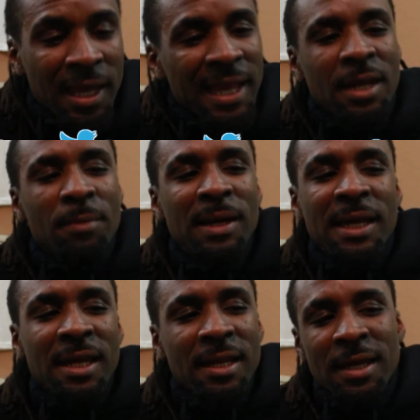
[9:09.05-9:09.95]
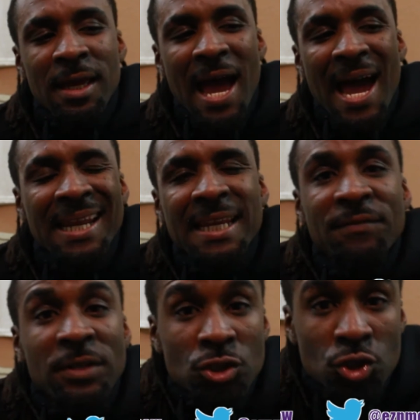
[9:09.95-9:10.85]
In the beginning, I didn't
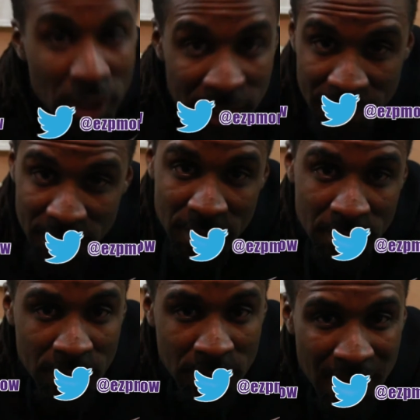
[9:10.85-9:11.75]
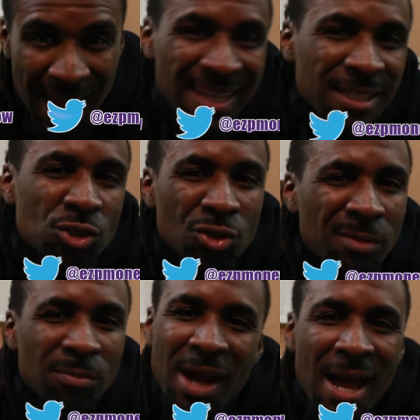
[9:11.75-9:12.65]
even drink. I didn't drink, bro.